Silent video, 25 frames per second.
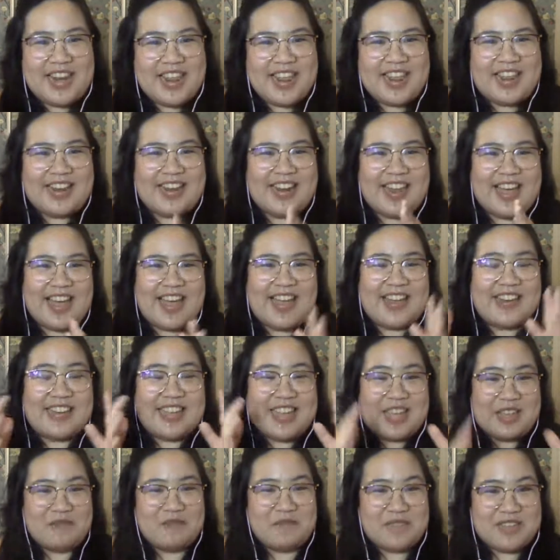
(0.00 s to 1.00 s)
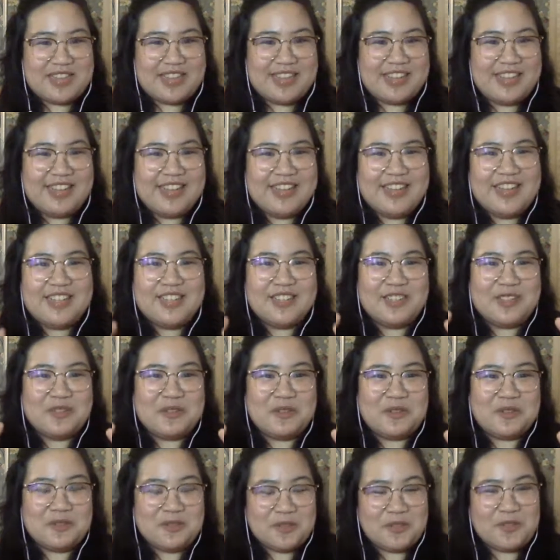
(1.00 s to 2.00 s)
Layla and KB
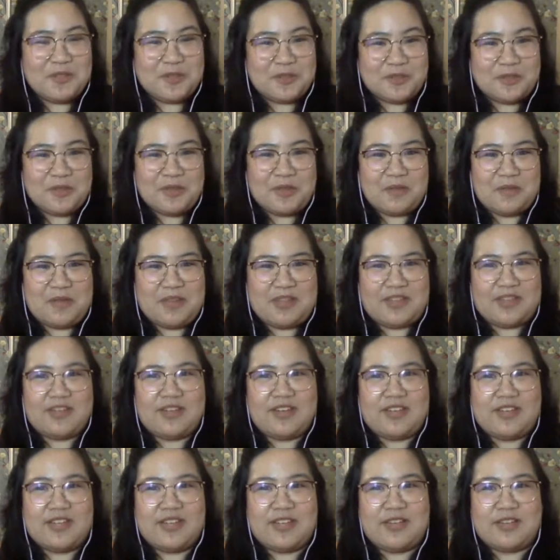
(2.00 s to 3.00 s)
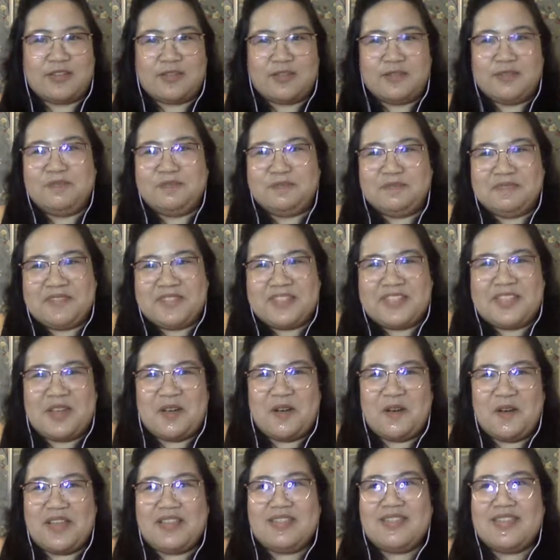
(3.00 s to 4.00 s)
to do the beta reading.
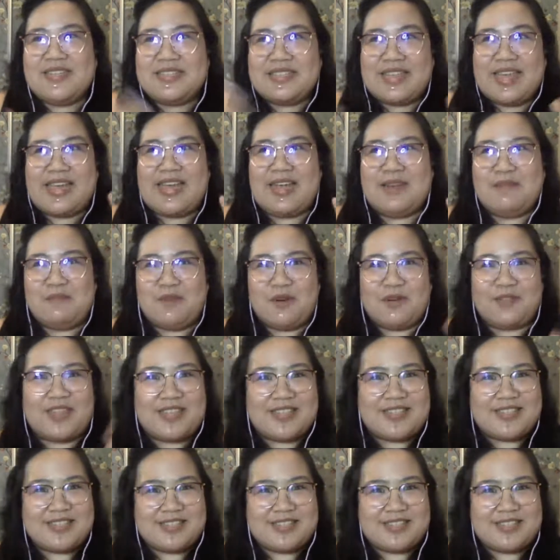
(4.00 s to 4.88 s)
So in the second book, that's